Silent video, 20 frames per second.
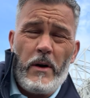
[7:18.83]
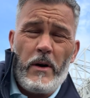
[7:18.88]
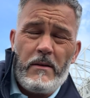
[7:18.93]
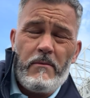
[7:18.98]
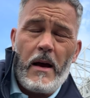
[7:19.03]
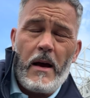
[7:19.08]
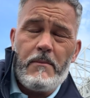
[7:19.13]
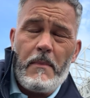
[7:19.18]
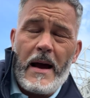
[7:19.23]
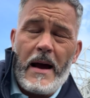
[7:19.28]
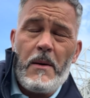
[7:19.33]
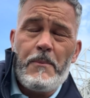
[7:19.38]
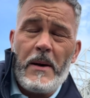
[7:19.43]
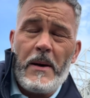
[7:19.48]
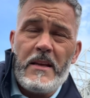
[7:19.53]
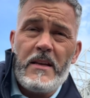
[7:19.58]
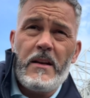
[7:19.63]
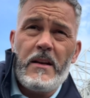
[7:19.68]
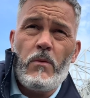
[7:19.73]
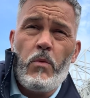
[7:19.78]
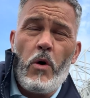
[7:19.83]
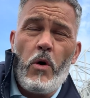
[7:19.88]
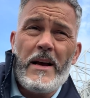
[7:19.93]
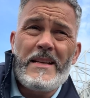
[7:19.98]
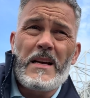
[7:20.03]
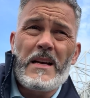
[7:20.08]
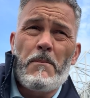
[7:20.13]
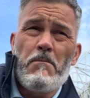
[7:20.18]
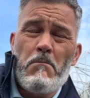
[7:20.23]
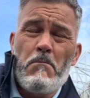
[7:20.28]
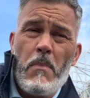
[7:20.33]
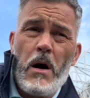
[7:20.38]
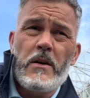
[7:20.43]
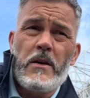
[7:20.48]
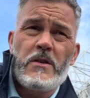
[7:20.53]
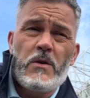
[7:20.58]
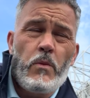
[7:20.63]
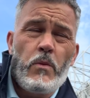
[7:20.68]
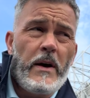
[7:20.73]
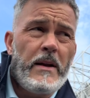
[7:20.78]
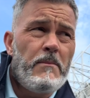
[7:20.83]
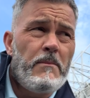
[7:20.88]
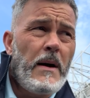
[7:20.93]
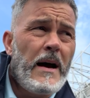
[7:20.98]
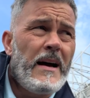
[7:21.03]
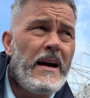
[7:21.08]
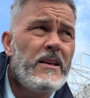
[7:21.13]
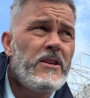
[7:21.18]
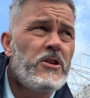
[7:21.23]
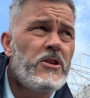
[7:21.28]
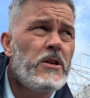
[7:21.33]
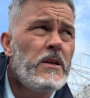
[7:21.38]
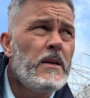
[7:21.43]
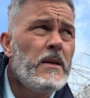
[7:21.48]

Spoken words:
and in my opinion, what is a must-win match.